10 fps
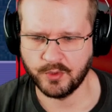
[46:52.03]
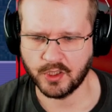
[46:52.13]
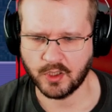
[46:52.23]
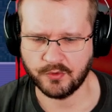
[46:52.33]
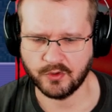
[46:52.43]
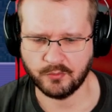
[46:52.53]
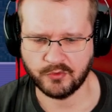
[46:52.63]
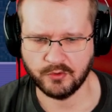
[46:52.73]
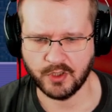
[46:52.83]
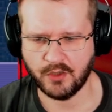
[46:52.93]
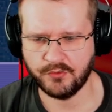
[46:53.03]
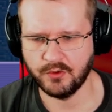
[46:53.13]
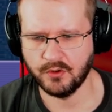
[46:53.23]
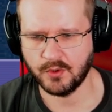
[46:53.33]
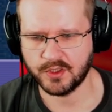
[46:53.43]
up to them, so you have to
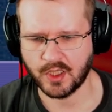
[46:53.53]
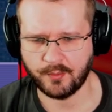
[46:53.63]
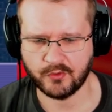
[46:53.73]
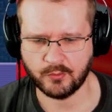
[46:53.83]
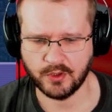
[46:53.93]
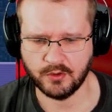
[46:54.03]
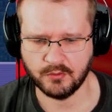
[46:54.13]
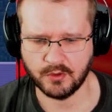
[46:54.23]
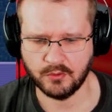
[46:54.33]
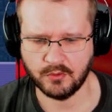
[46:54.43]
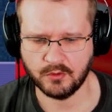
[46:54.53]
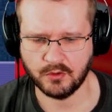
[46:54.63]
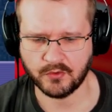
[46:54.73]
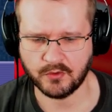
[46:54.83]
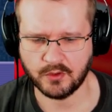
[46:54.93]
know what happens when you do a hook or a
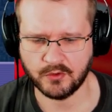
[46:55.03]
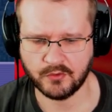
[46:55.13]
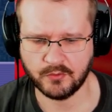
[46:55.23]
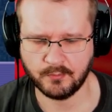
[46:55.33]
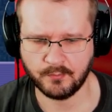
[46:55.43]
slice.